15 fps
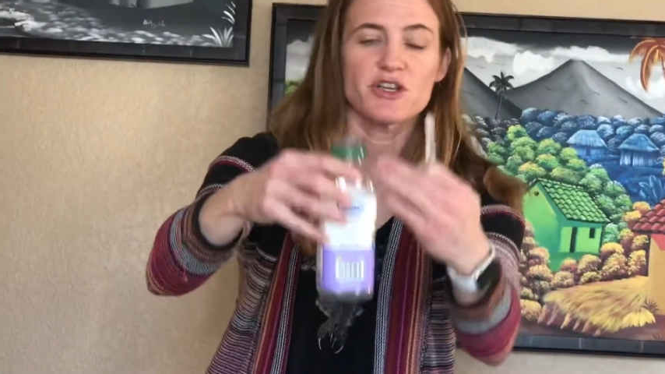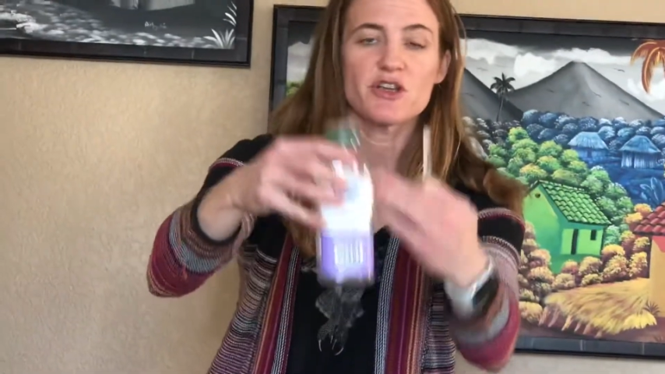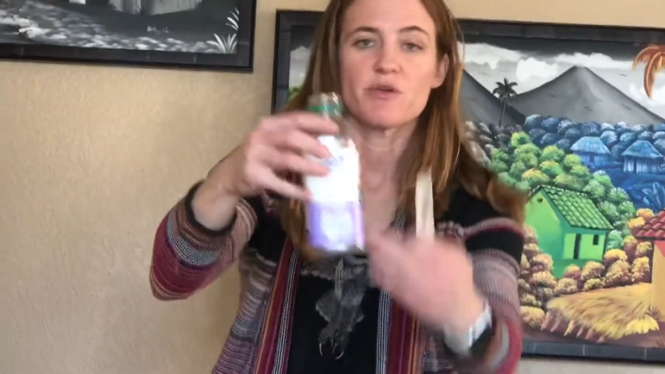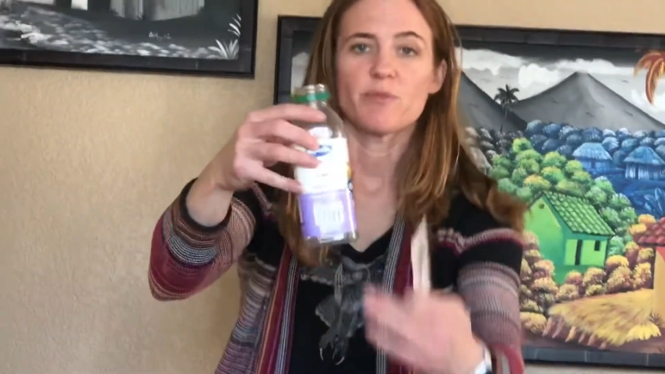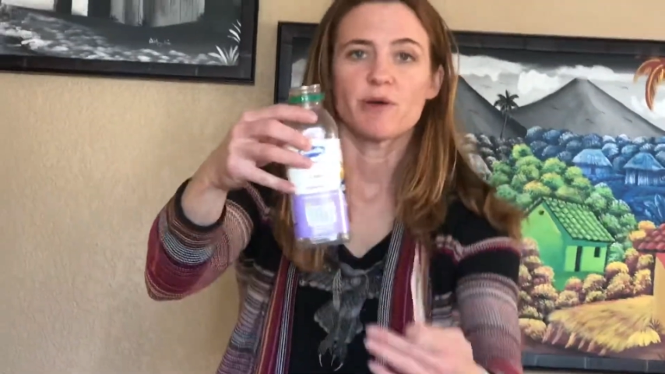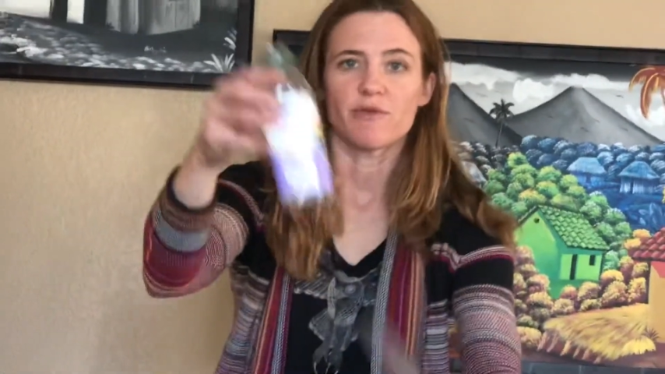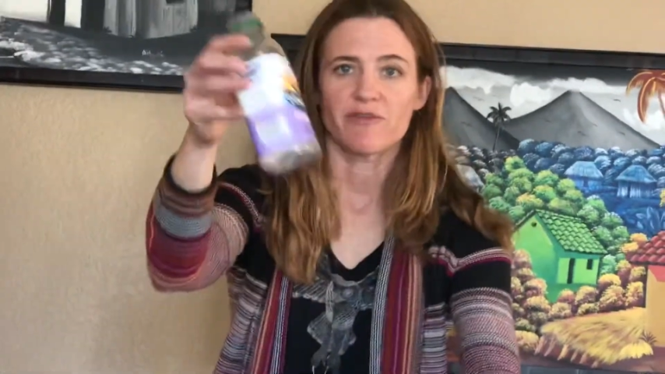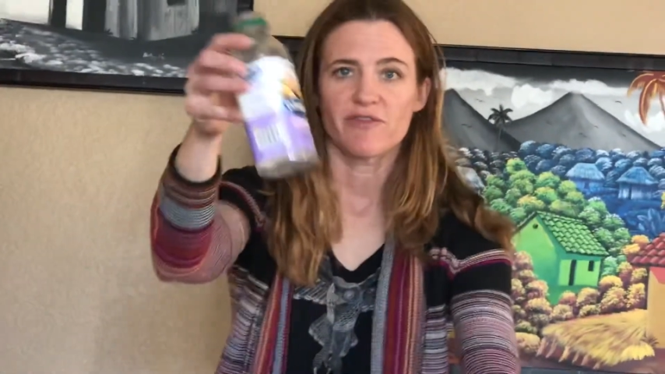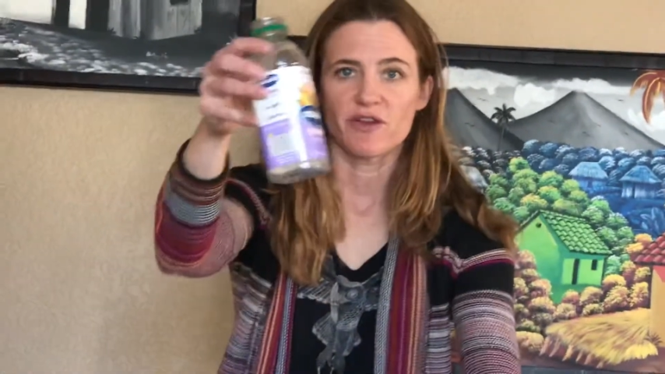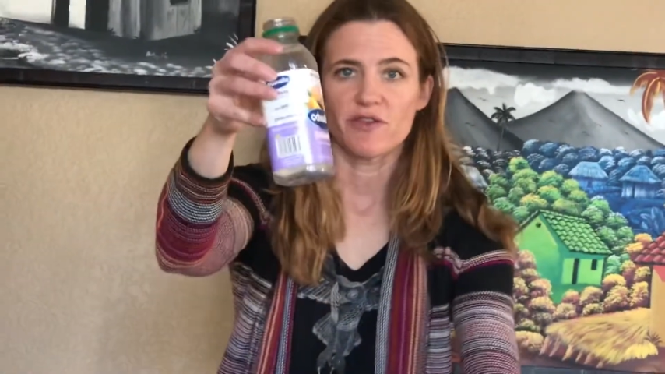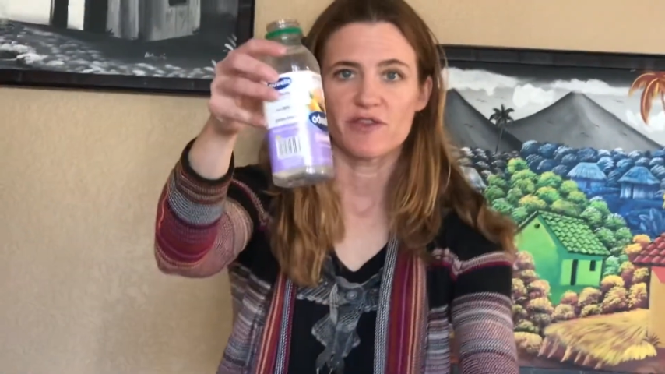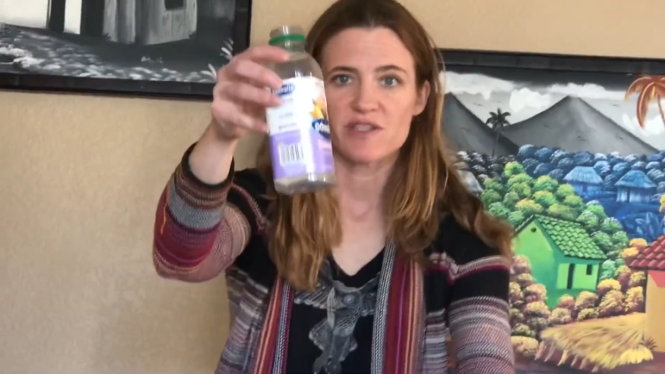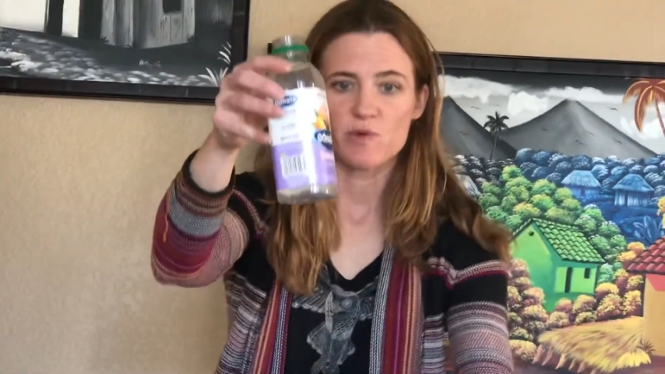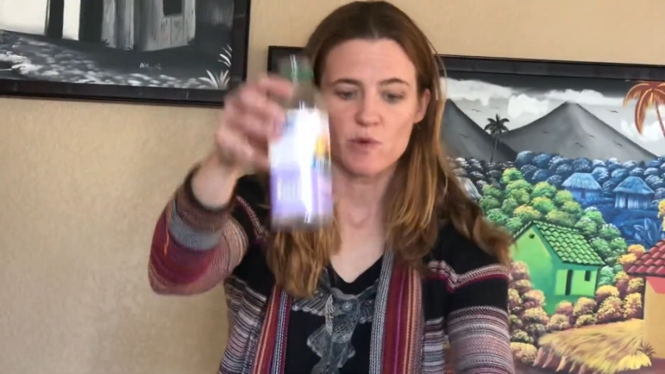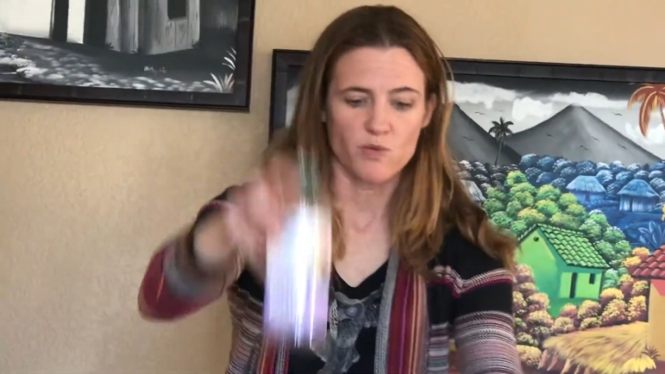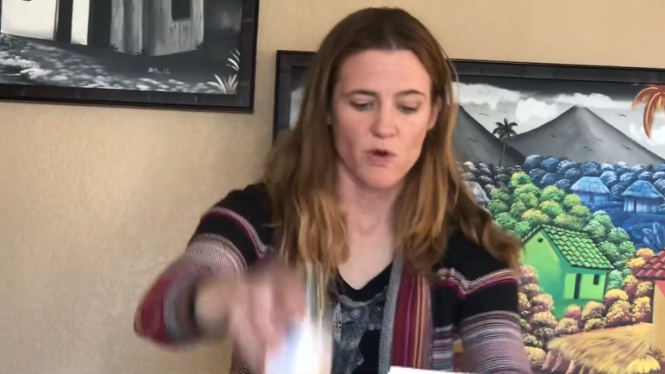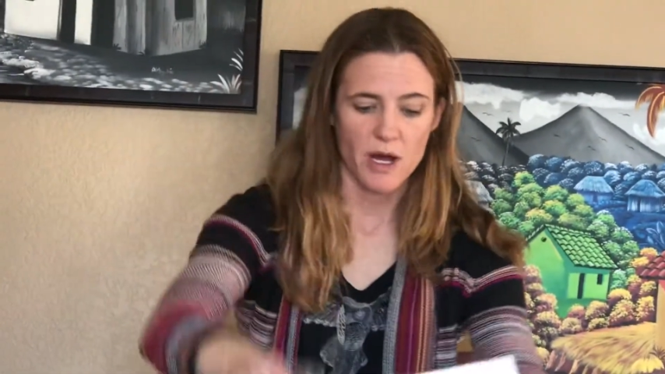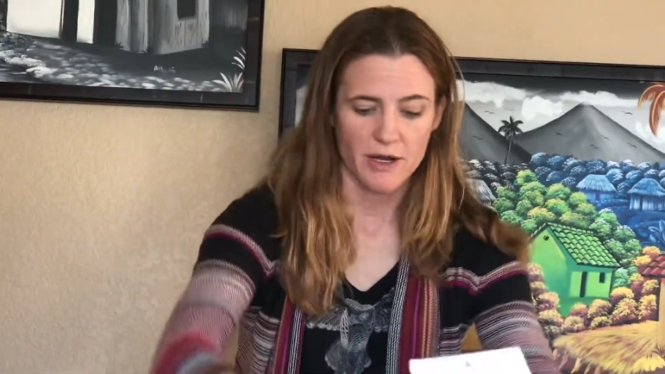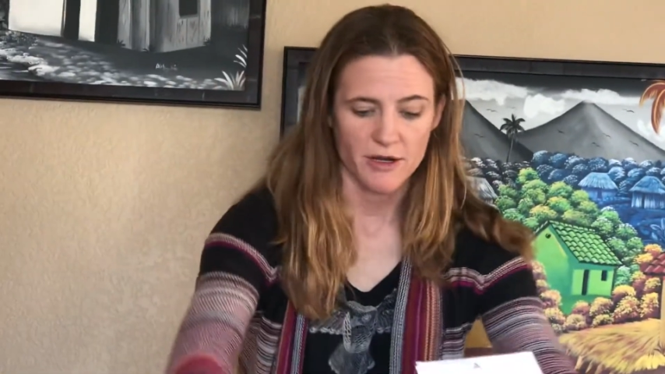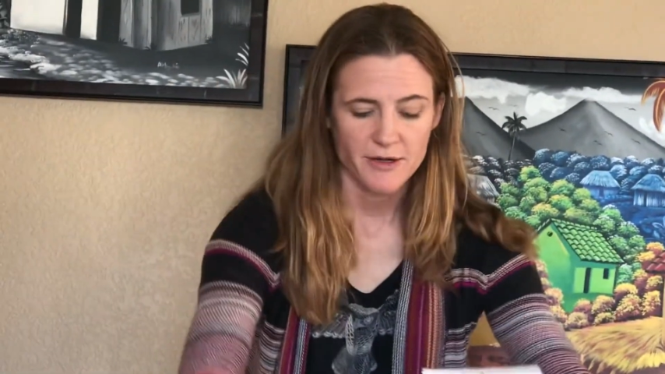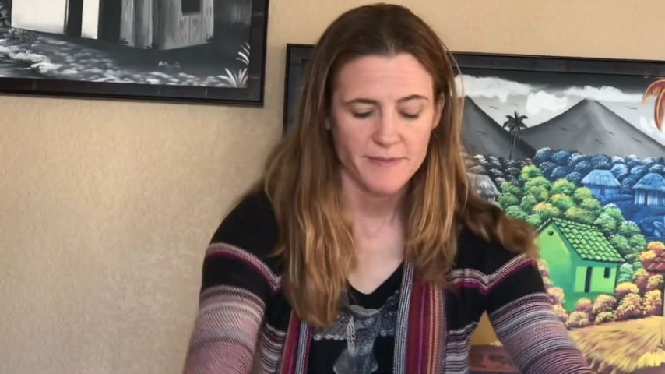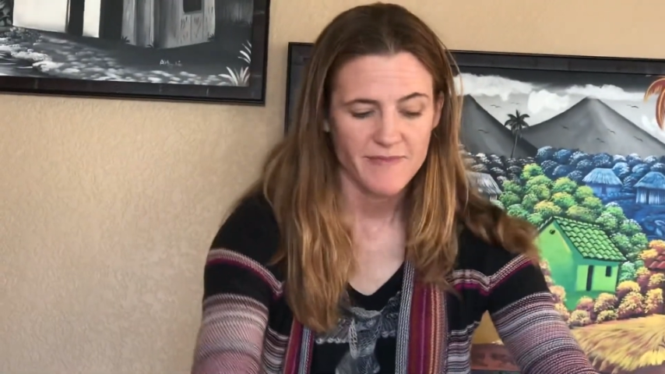you would fill this with
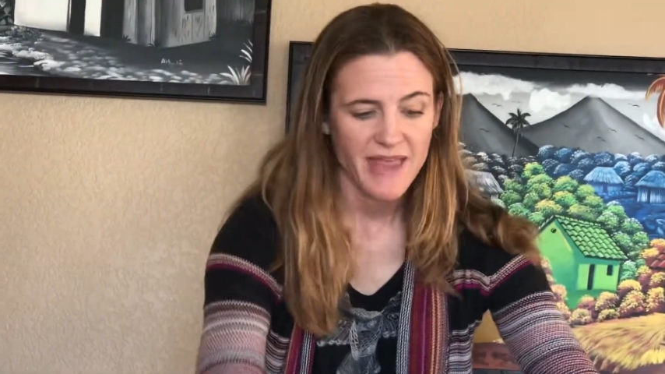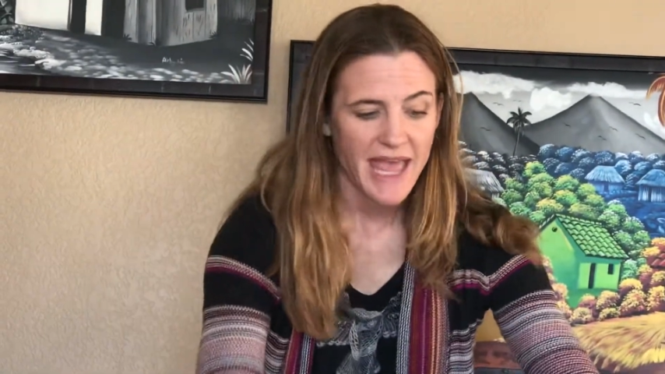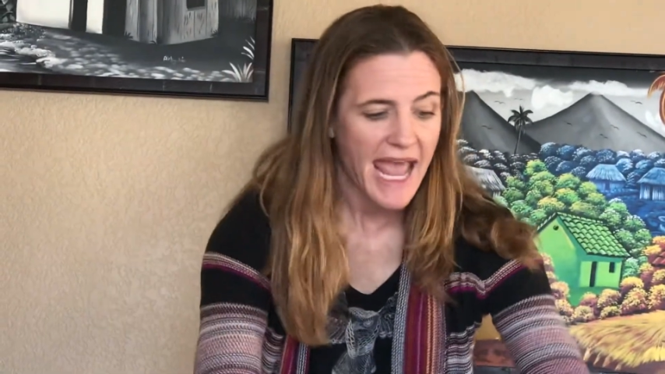water,